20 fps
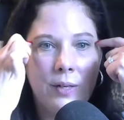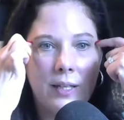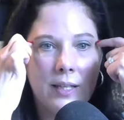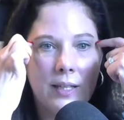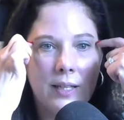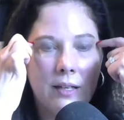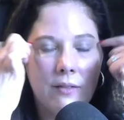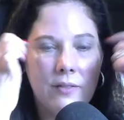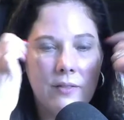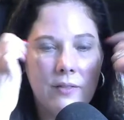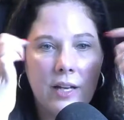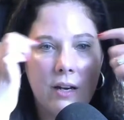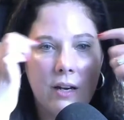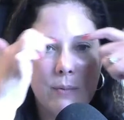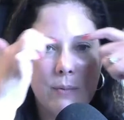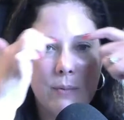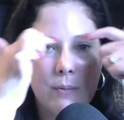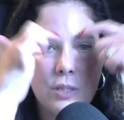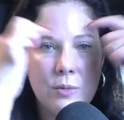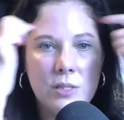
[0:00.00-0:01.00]
went like over there.
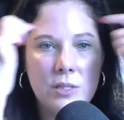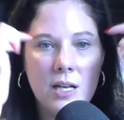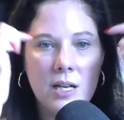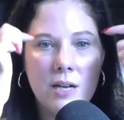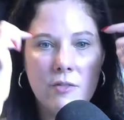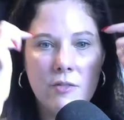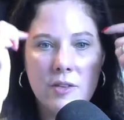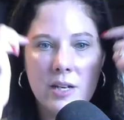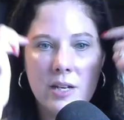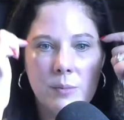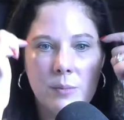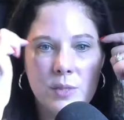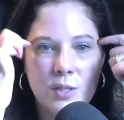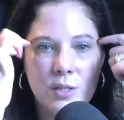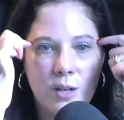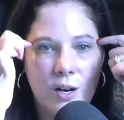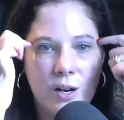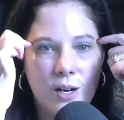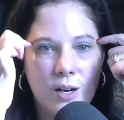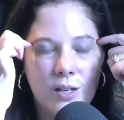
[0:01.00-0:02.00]
She was covering up
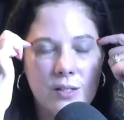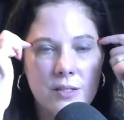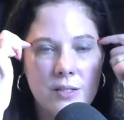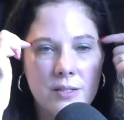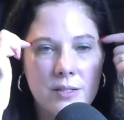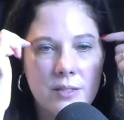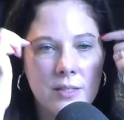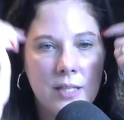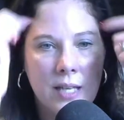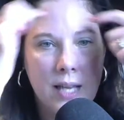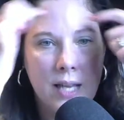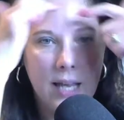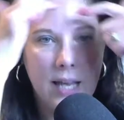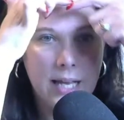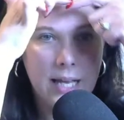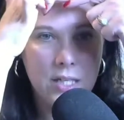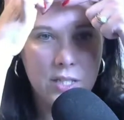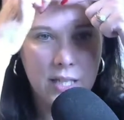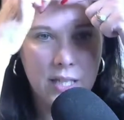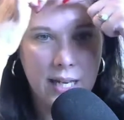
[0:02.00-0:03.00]
scars
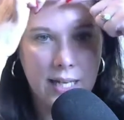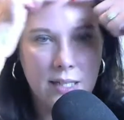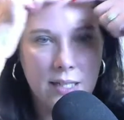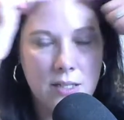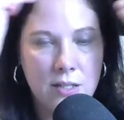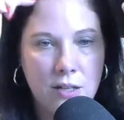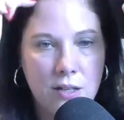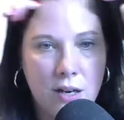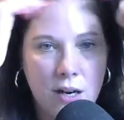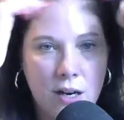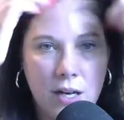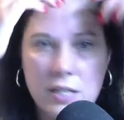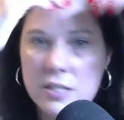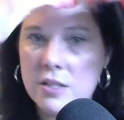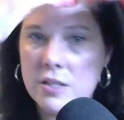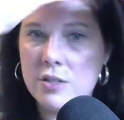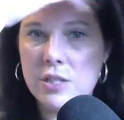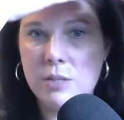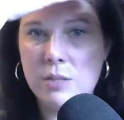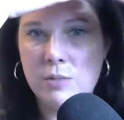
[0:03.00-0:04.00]
and she had a scar. And
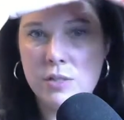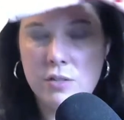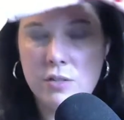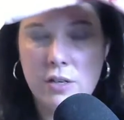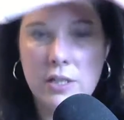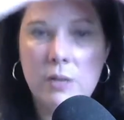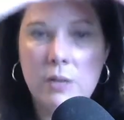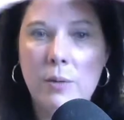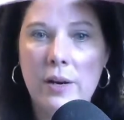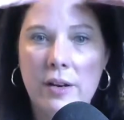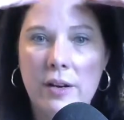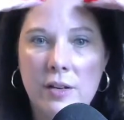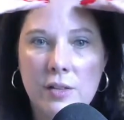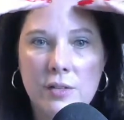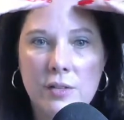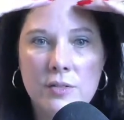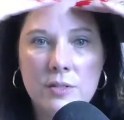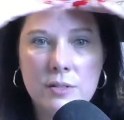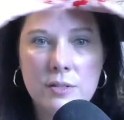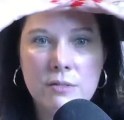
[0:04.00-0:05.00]
so she was started wearing
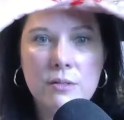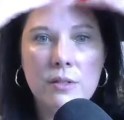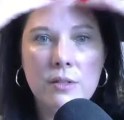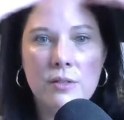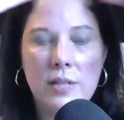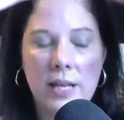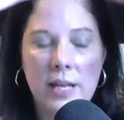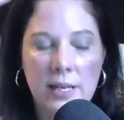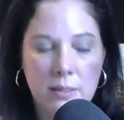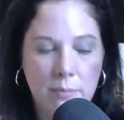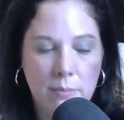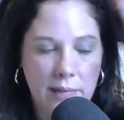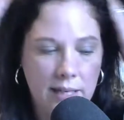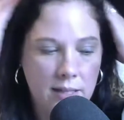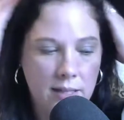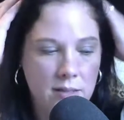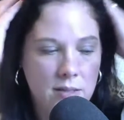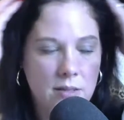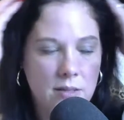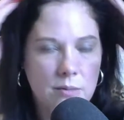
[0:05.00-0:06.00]
those, those
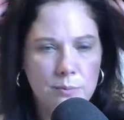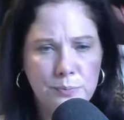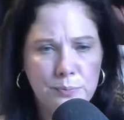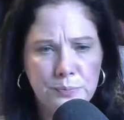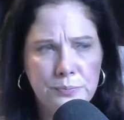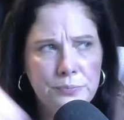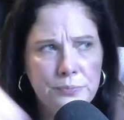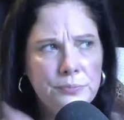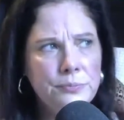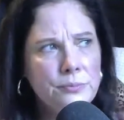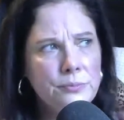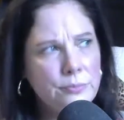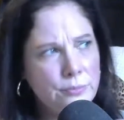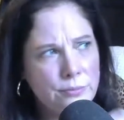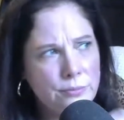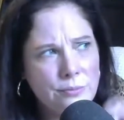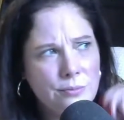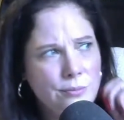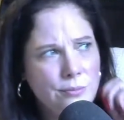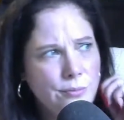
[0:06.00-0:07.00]
headbands.
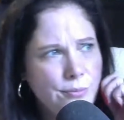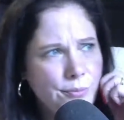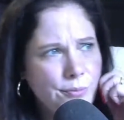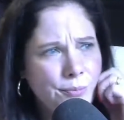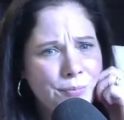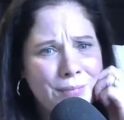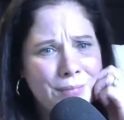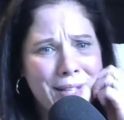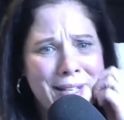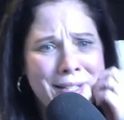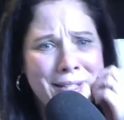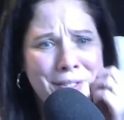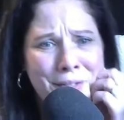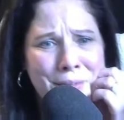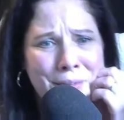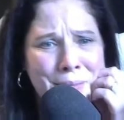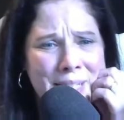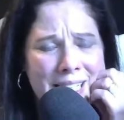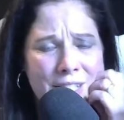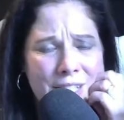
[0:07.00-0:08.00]
And you, I
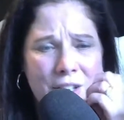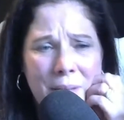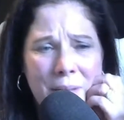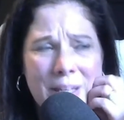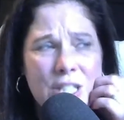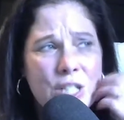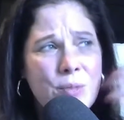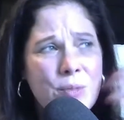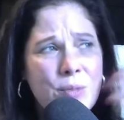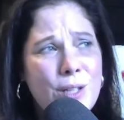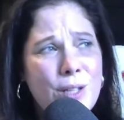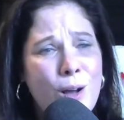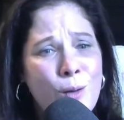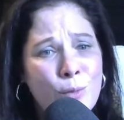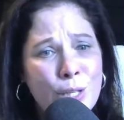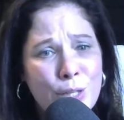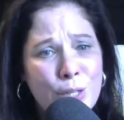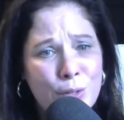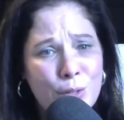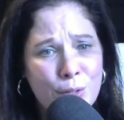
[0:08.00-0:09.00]
mean, can you, she was
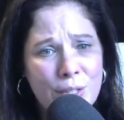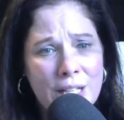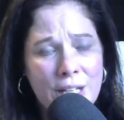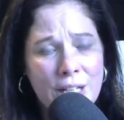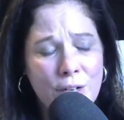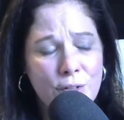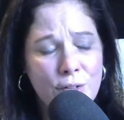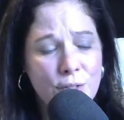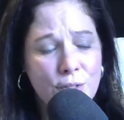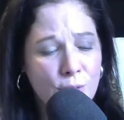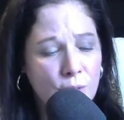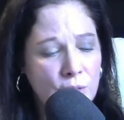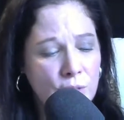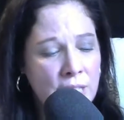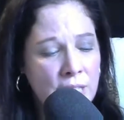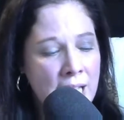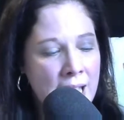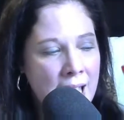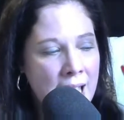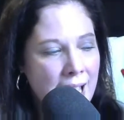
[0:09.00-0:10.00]
only 30 years old
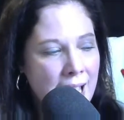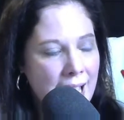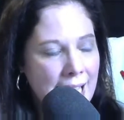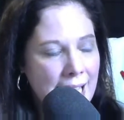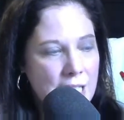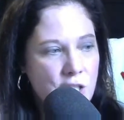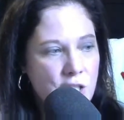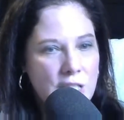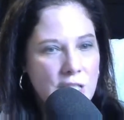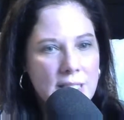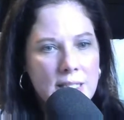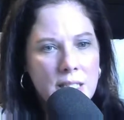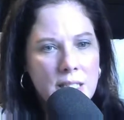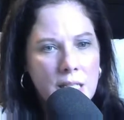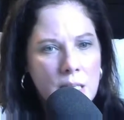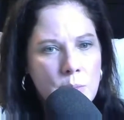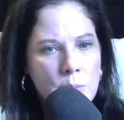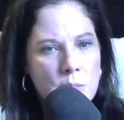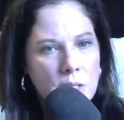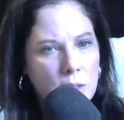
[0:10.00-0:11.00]
and she
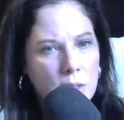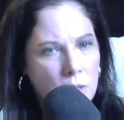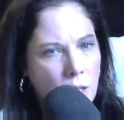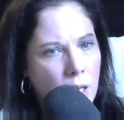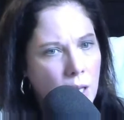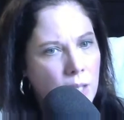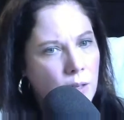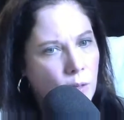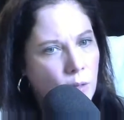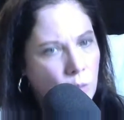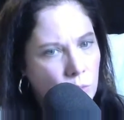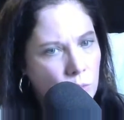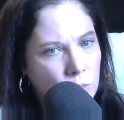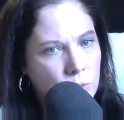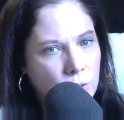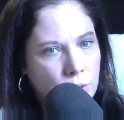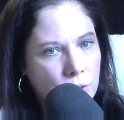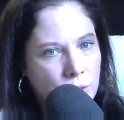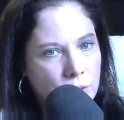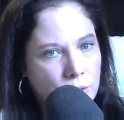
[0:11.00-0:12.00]
seems a lot
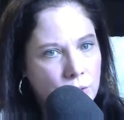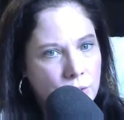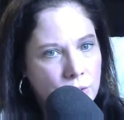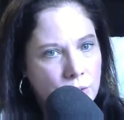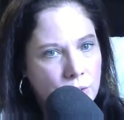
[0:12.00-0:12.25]
older